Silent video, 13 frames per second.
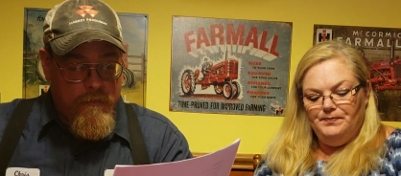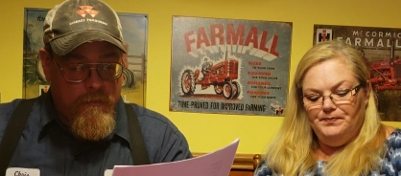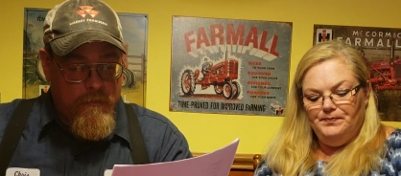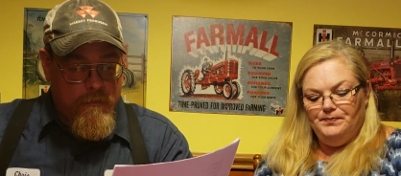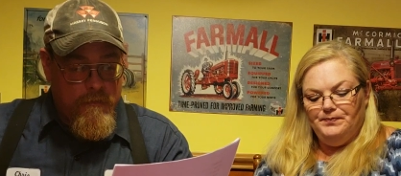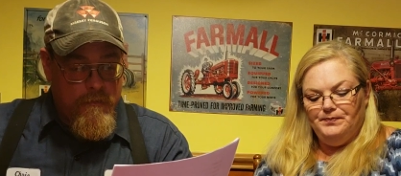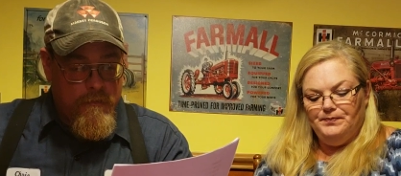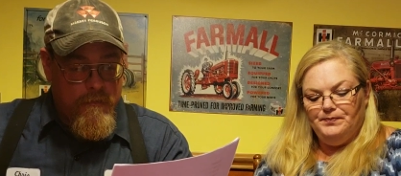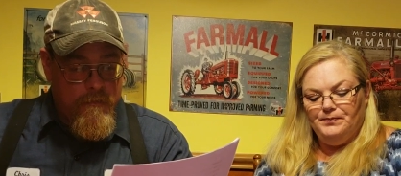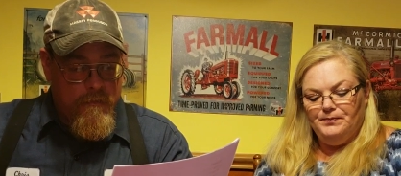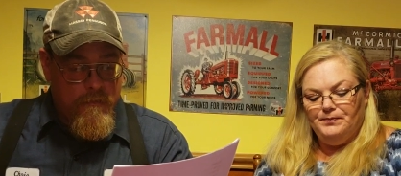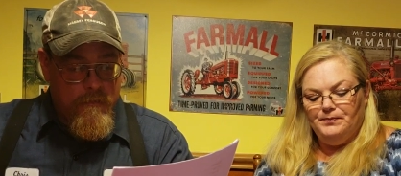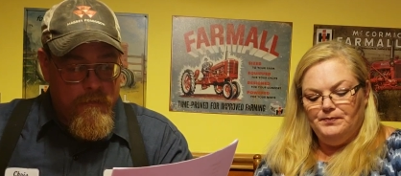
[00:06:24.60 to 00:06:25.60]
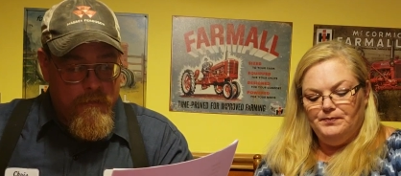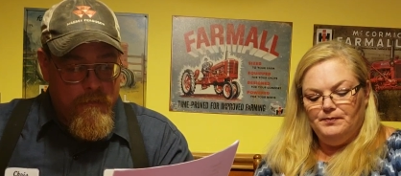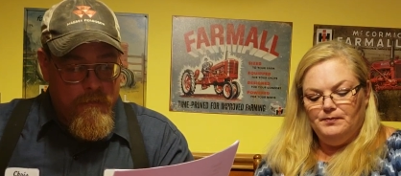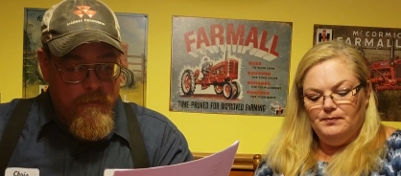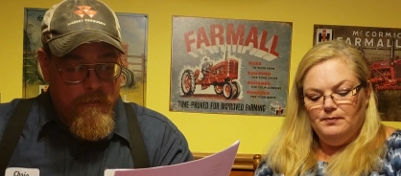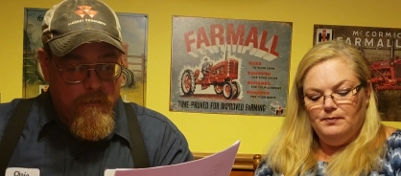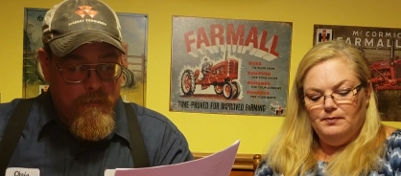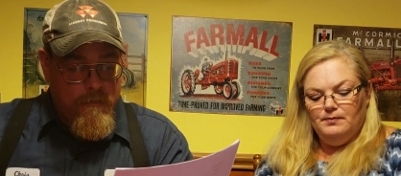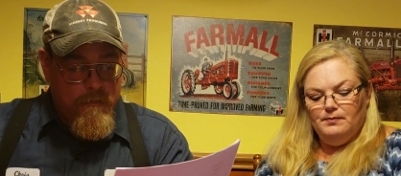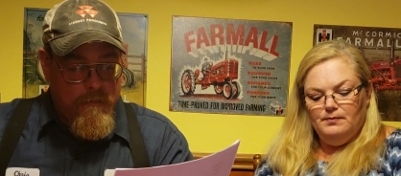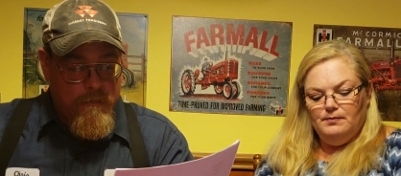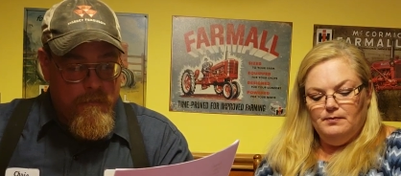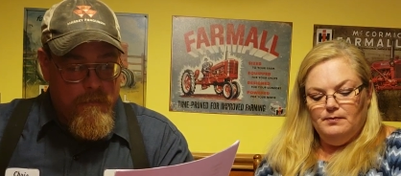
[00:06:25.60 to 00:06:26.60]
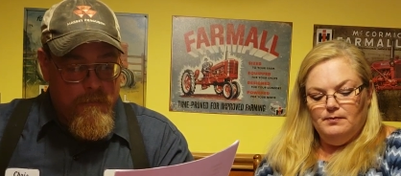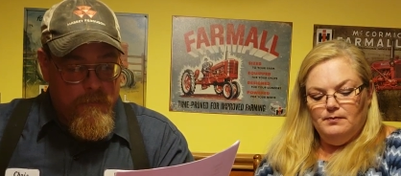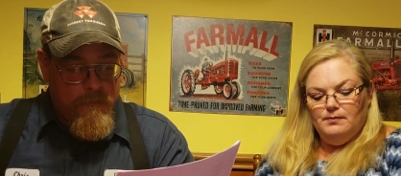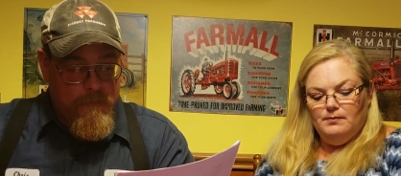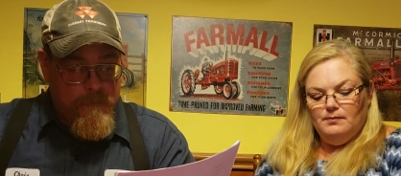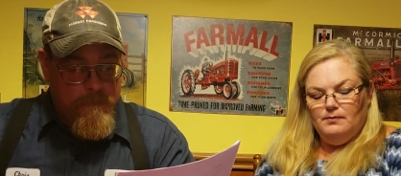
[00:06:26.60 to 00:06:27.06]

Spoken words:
Nobody speaks.